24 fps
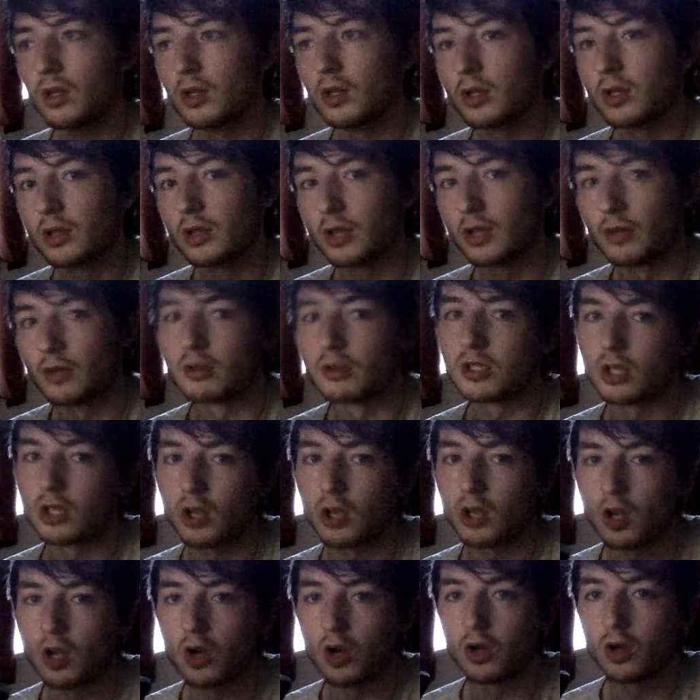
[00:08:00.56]
there is a
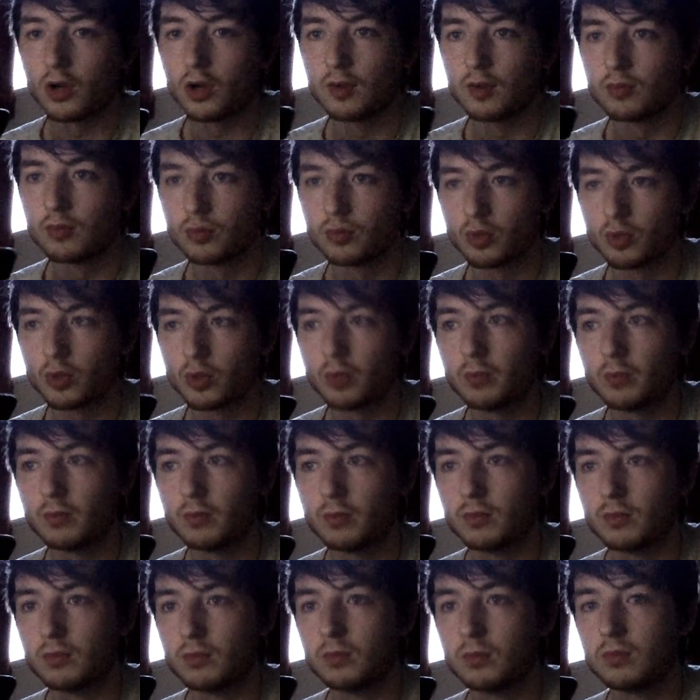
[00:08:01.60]
lot of room
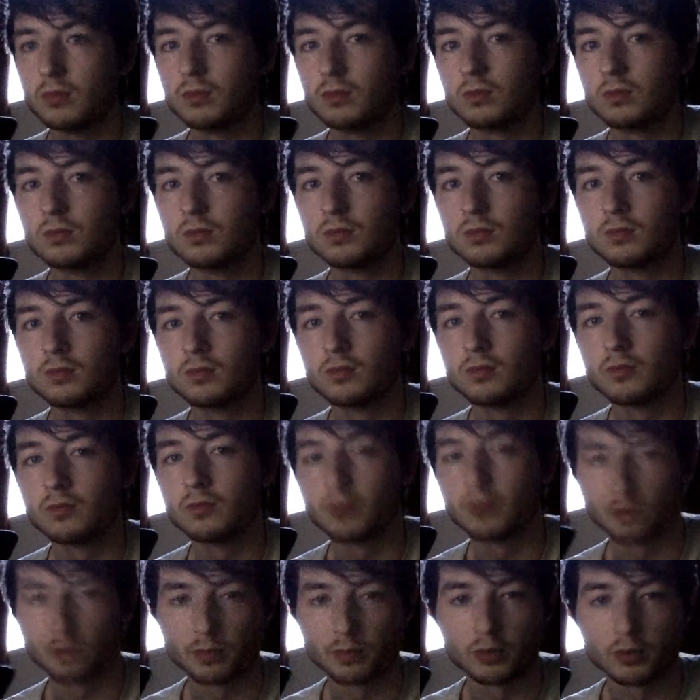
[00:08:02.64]
for
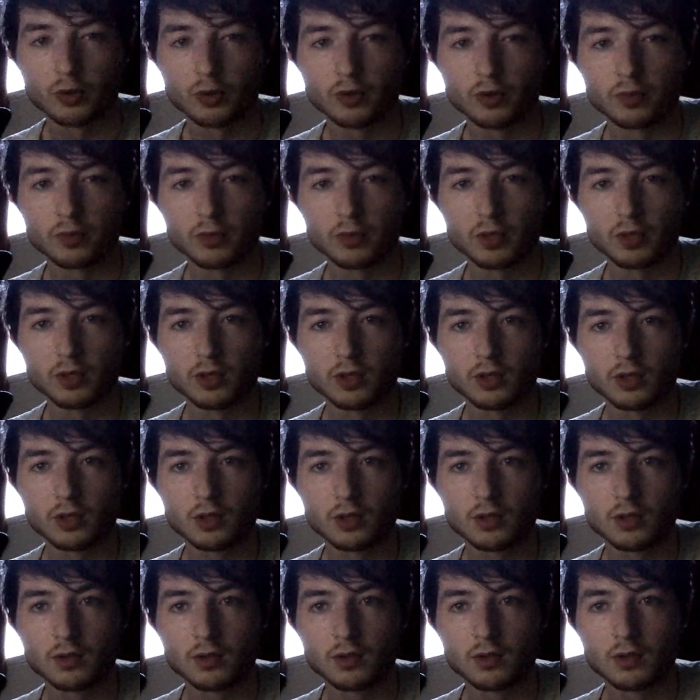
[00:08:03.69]
improvement
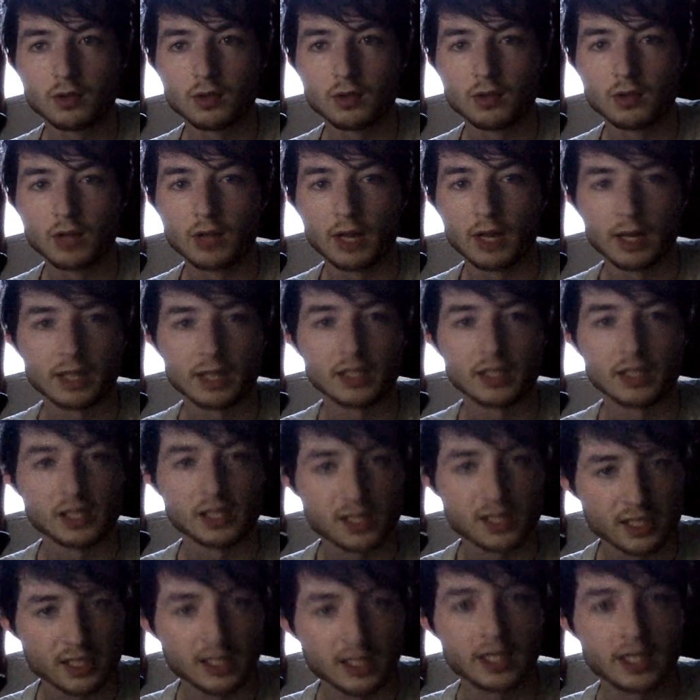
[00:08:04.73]
and I can
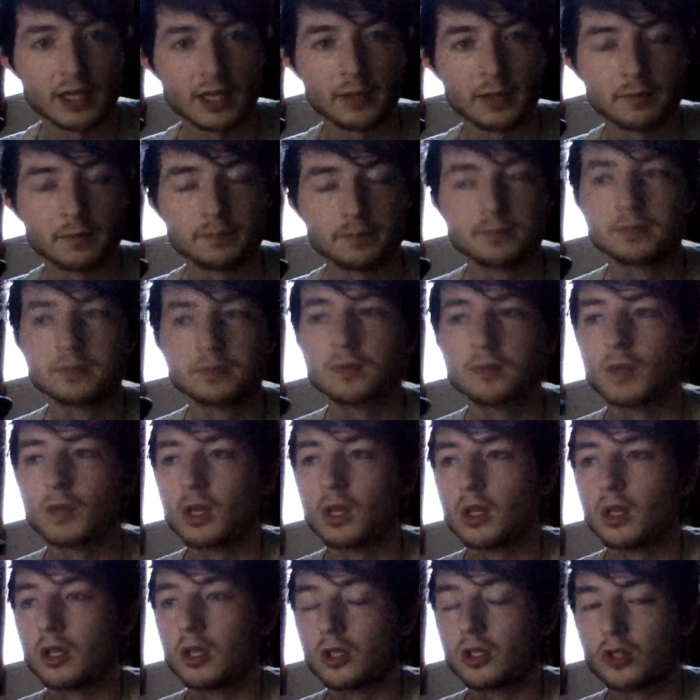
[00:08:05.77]
see it.
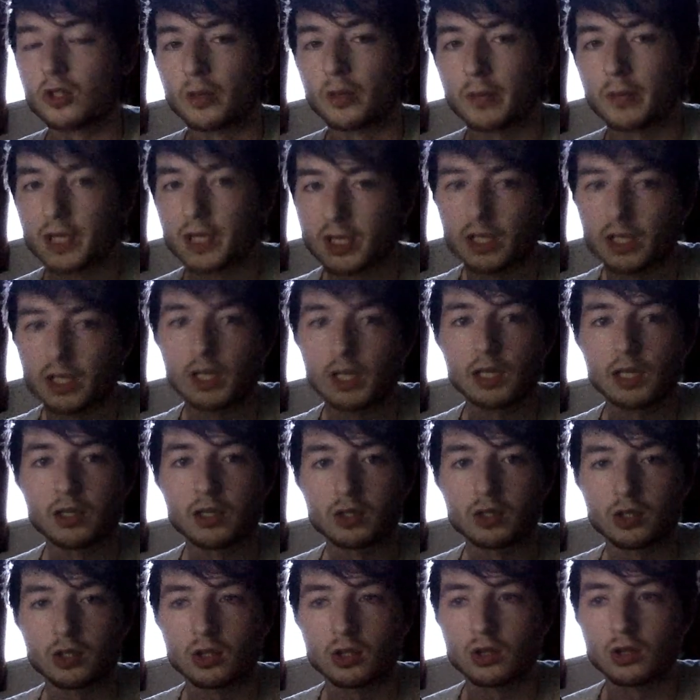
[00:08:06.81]
So I'm excited
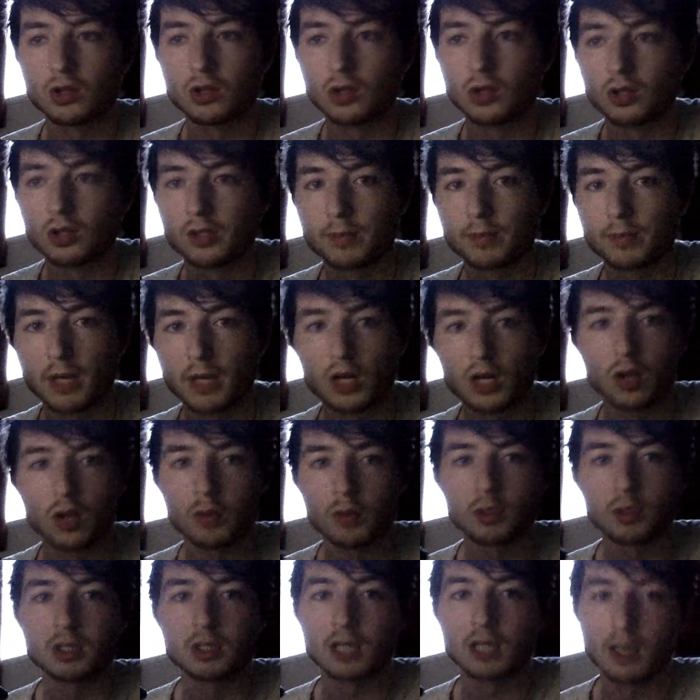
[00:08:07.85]
to spend a lot
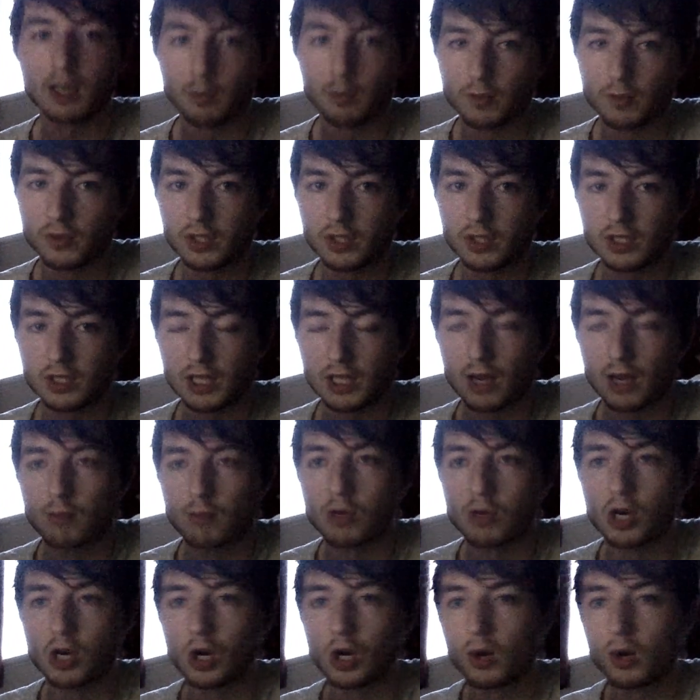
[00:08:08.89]
more time with this camera.
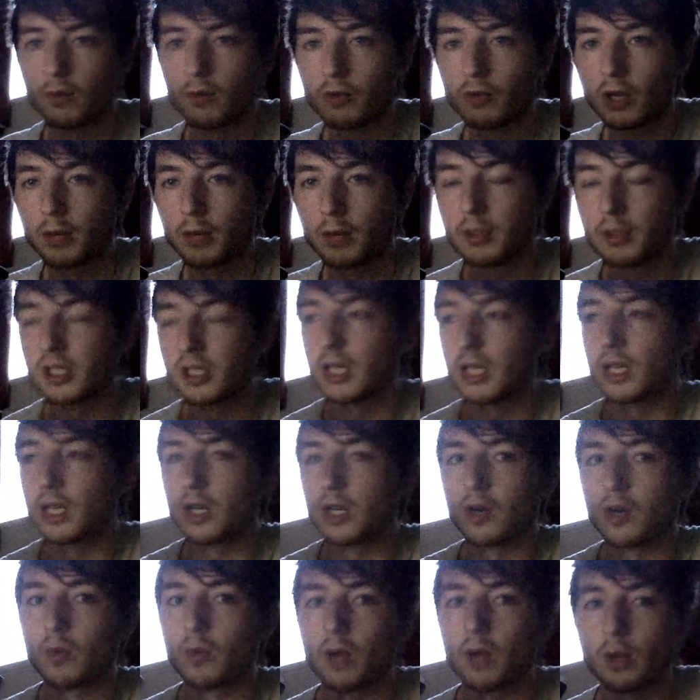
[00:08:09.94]
Hopefully I'll be taking it
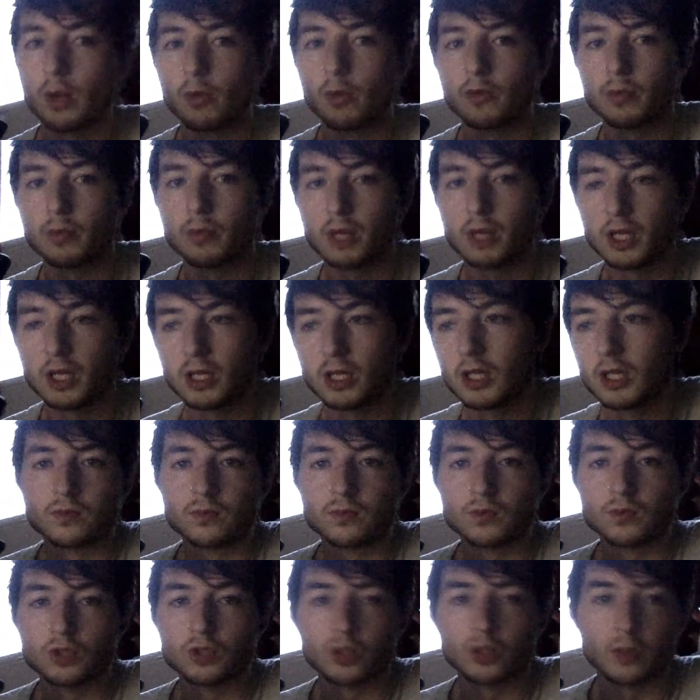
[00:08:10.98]
away with me,
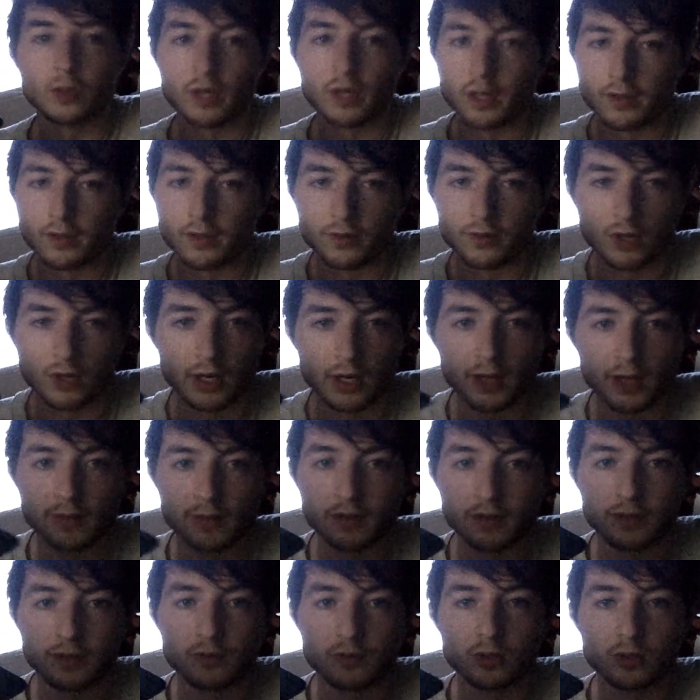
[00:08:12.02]
shooting in a variety of
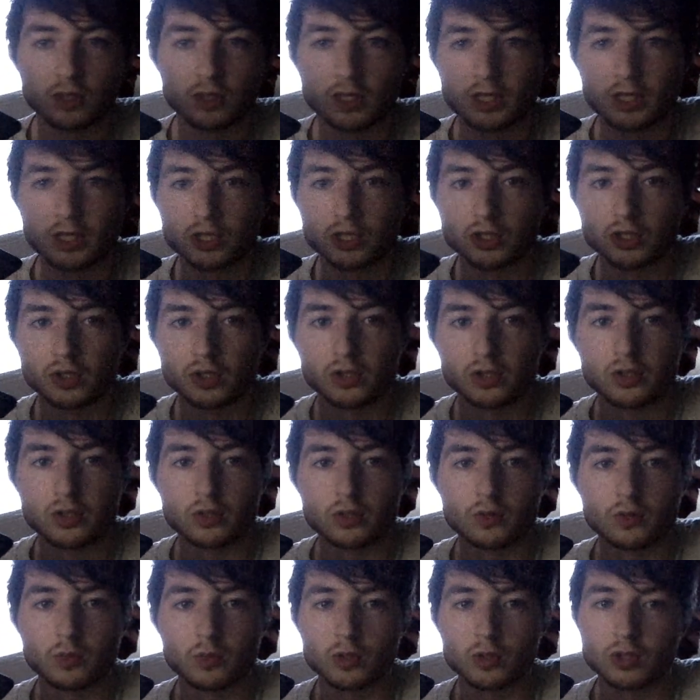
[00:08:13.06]
different conditions,
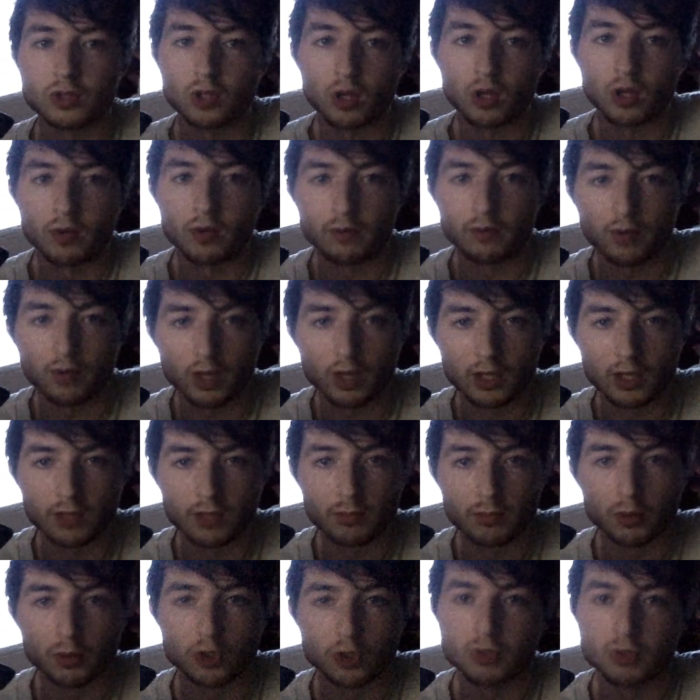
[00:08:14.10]
which will hopefully
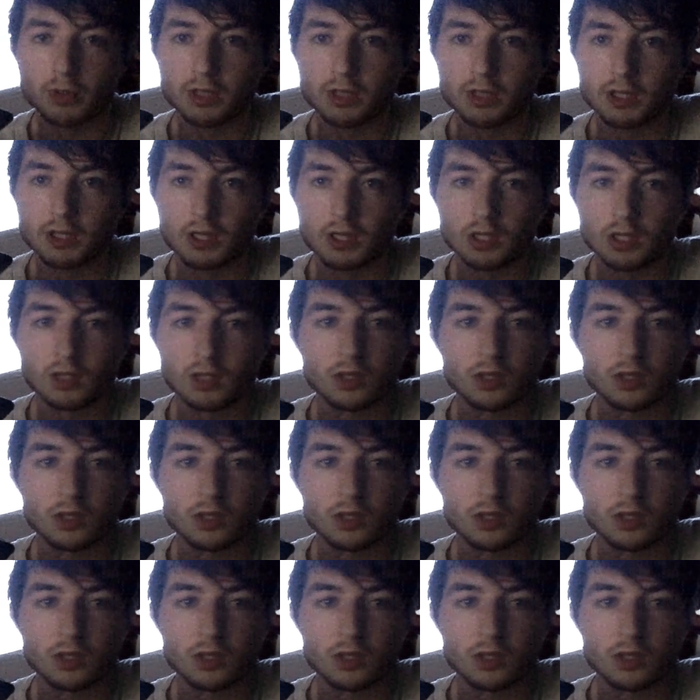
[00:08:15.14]
push me to